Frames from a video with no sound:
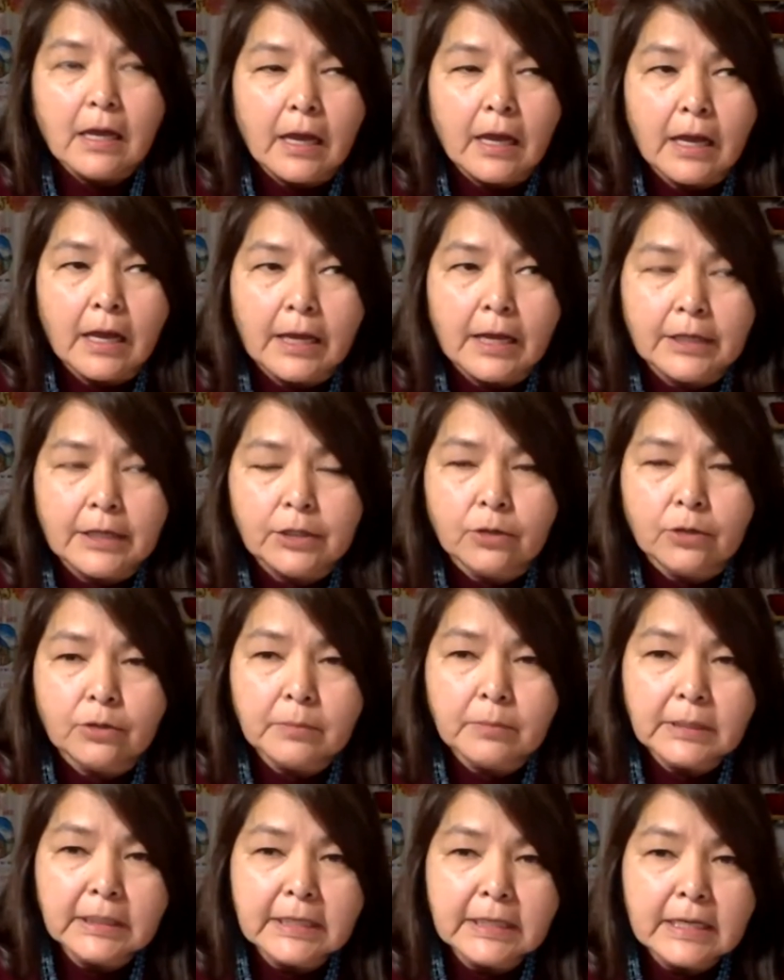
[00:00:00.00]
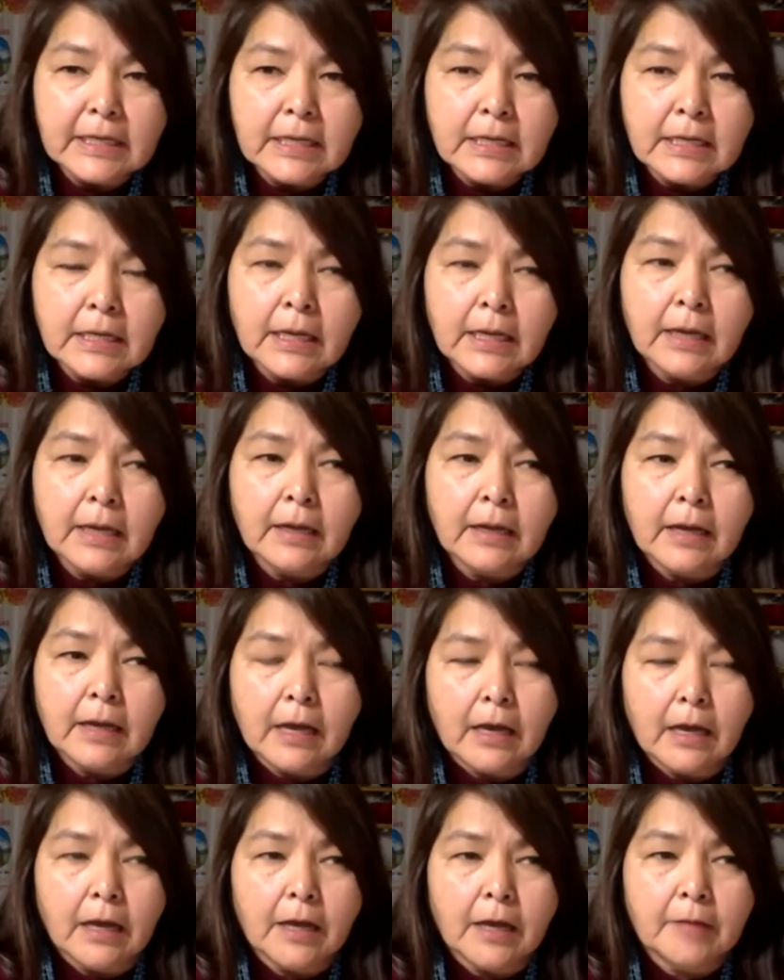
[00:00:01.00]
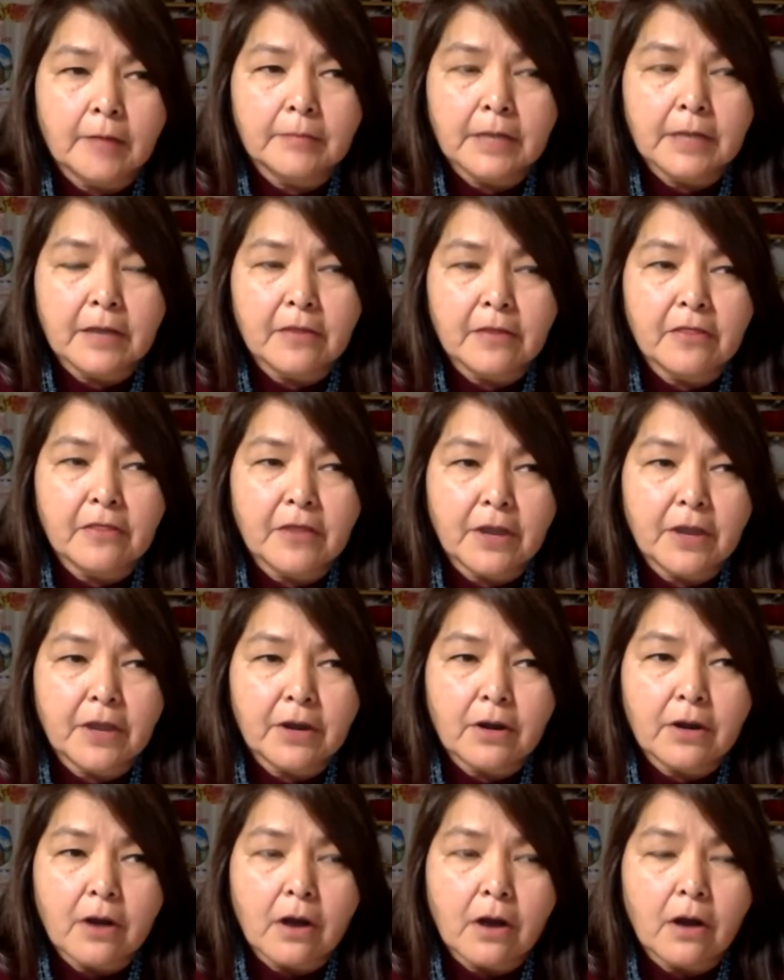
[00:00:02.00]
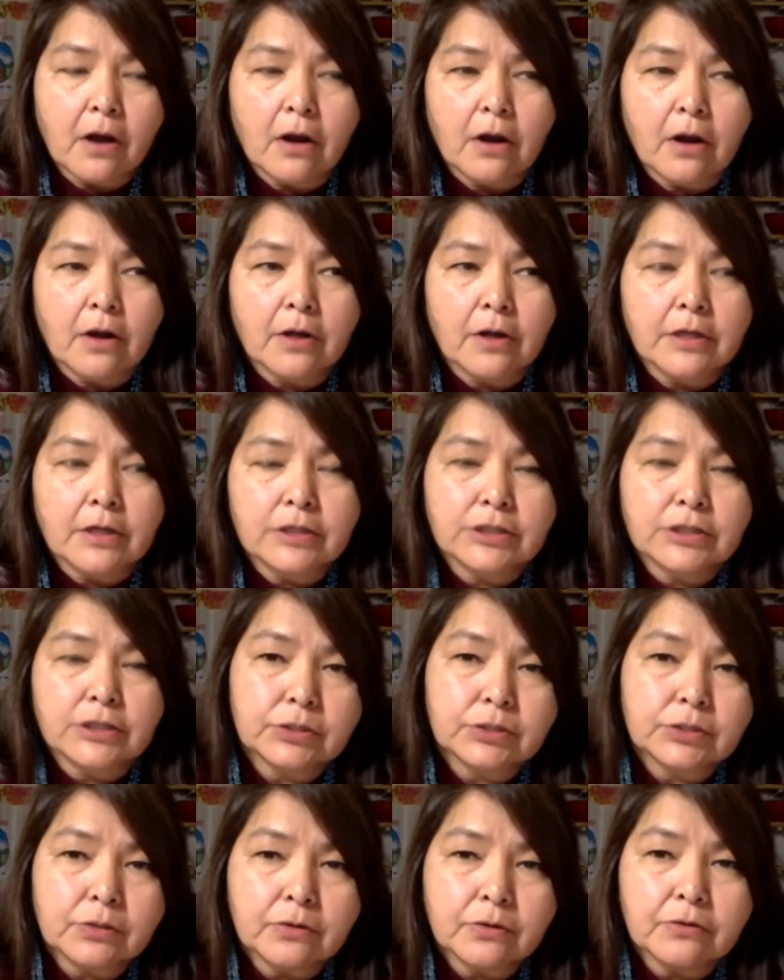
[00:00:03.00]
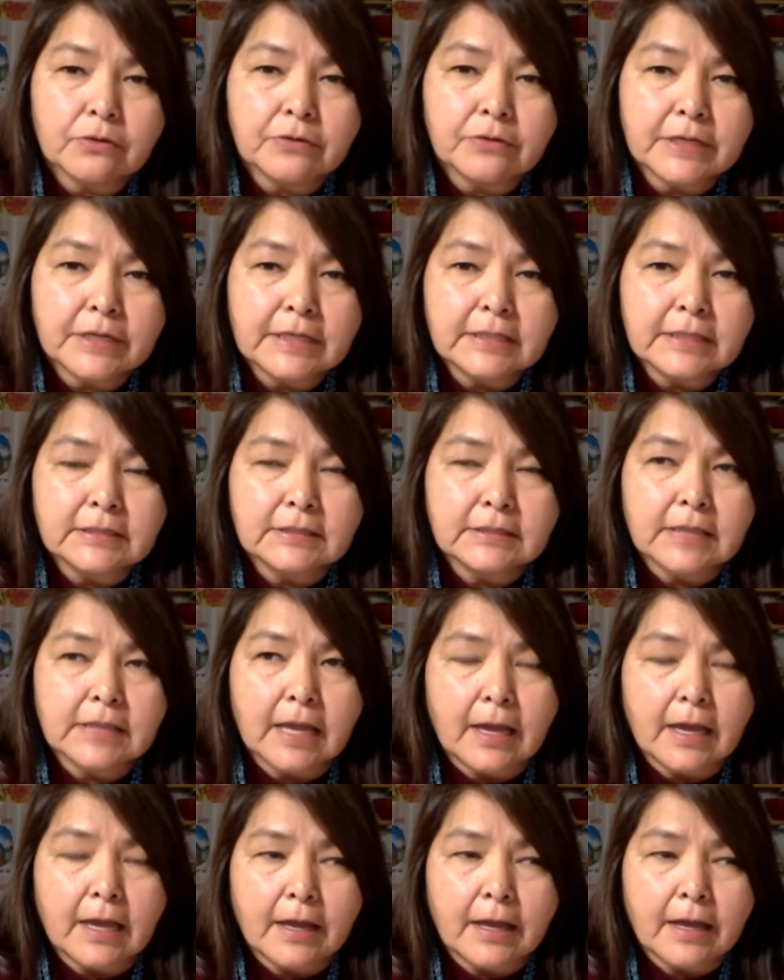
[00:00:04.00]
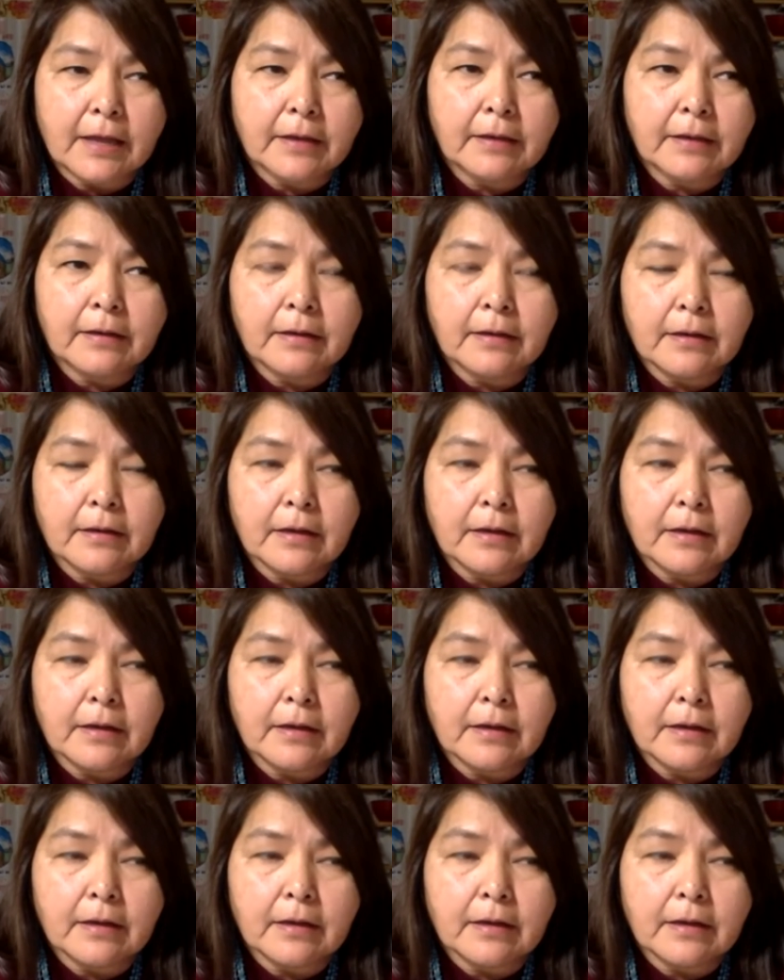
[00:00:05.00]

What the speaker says: Normally, there are stories and